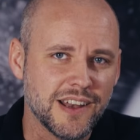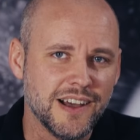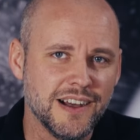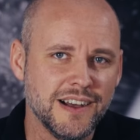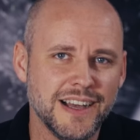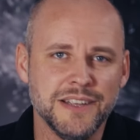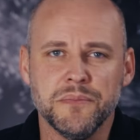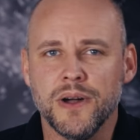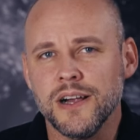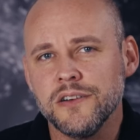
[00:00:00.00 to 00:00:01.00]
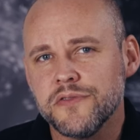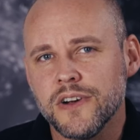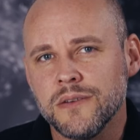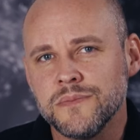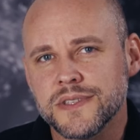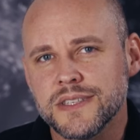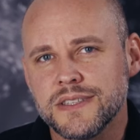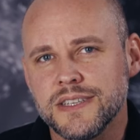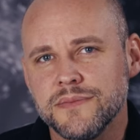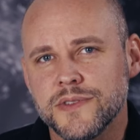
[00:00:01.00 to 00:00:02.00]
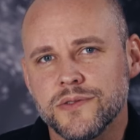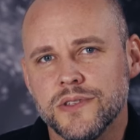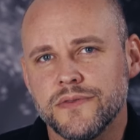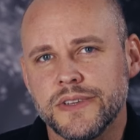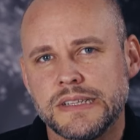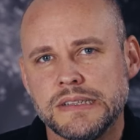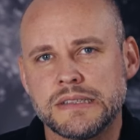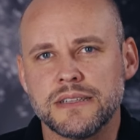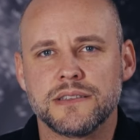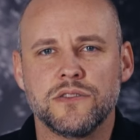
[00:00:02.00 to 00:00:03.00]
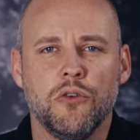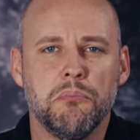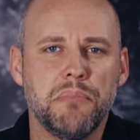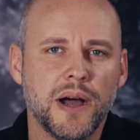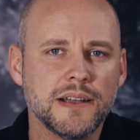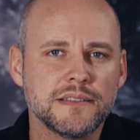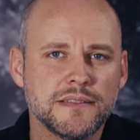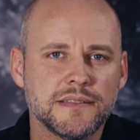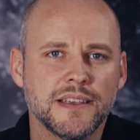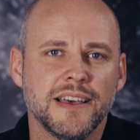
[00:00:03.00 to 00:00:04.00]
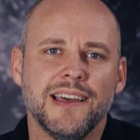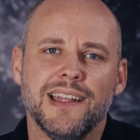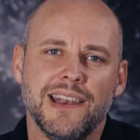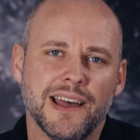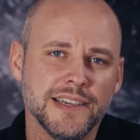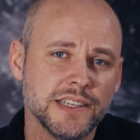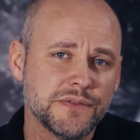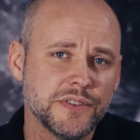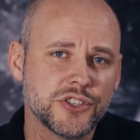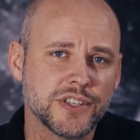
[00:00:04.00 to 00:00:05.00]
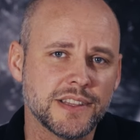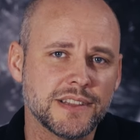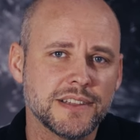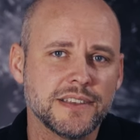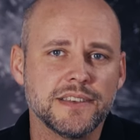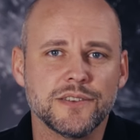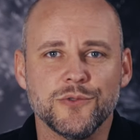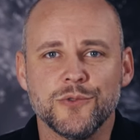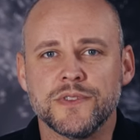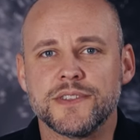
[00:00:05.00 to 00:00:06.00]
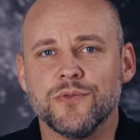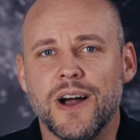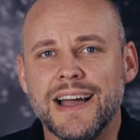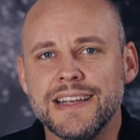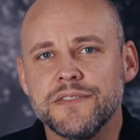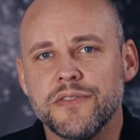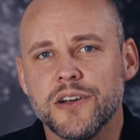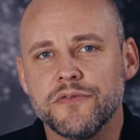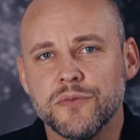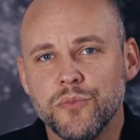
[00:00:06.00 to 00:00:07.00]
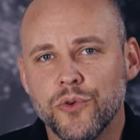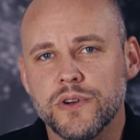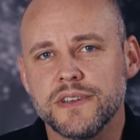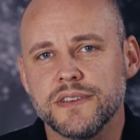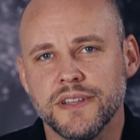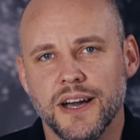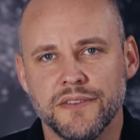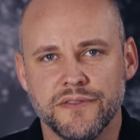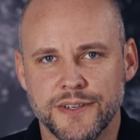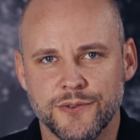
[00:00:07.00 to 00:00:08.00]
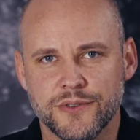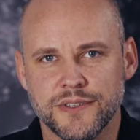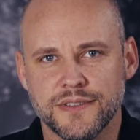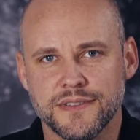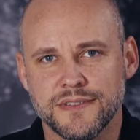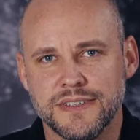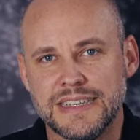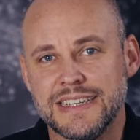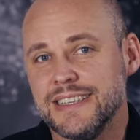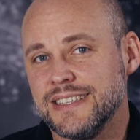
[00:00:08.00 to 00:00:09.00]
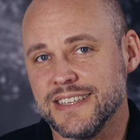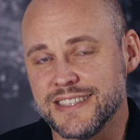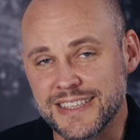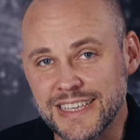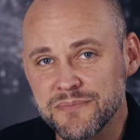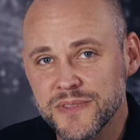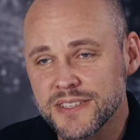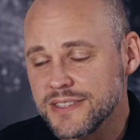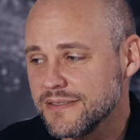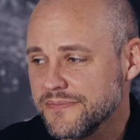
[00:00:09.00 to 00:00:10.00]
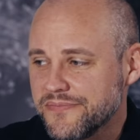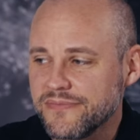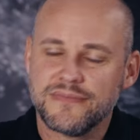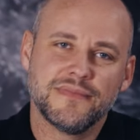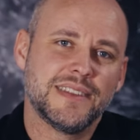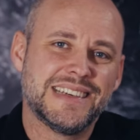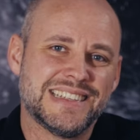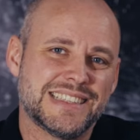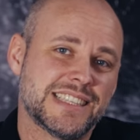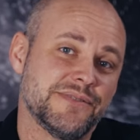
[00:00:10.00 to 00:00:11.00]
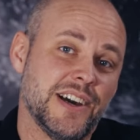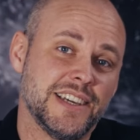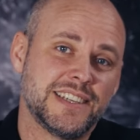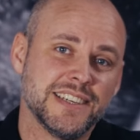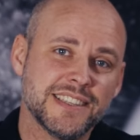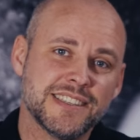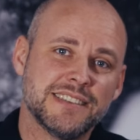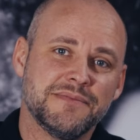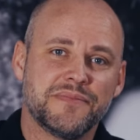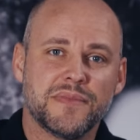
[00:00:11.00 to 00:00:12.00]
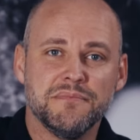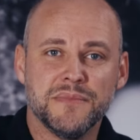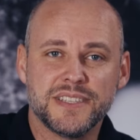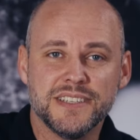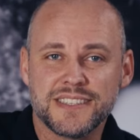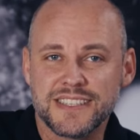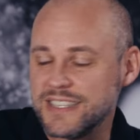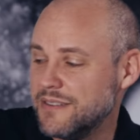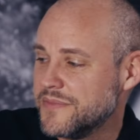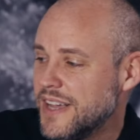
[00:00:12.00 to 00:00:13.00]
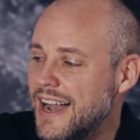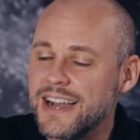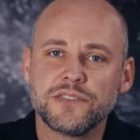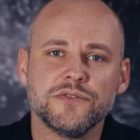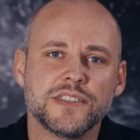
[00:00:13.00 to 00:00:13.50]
The goal was clear: to develop a coloring system that is compact, easy to understand, and as simple as possible to use. The result: 2 kits with a total of